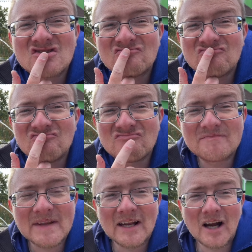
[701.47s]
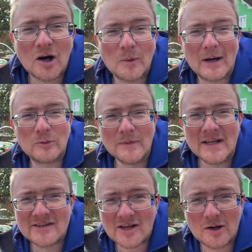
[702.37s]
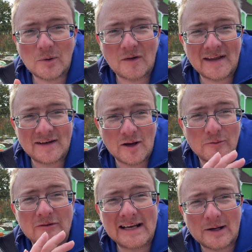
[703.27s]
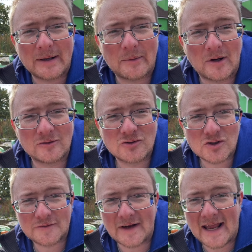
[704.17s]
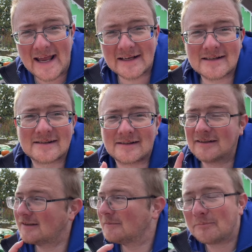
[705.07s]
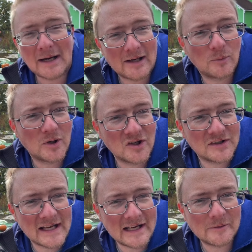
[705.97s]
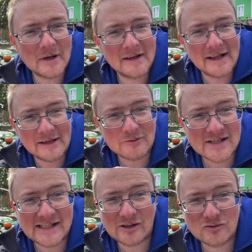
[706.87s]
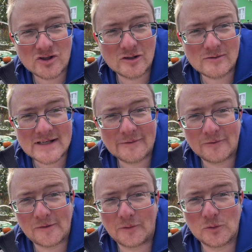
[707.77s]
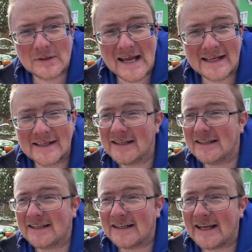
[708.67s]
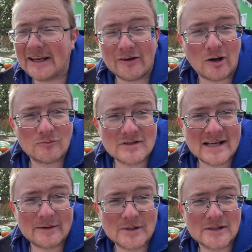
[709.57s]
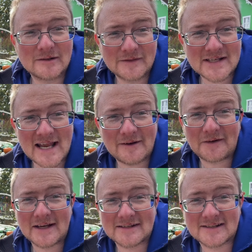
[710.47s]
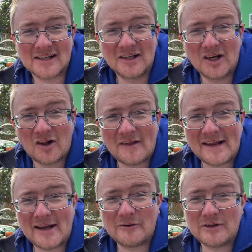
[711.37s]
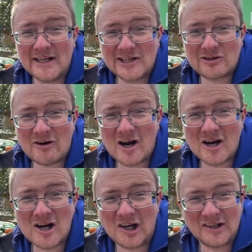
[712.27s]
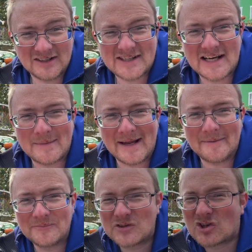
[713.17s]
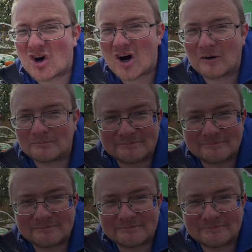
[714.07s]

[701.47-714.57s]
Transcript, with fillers: Hmm. Oh well. So on that note, really quick one, just for Hex. Back at work now and then I'll see you on Tuesday for a full day here at Alton Towers for Scarefest. On that note, ta See you in a bit. ta -ra.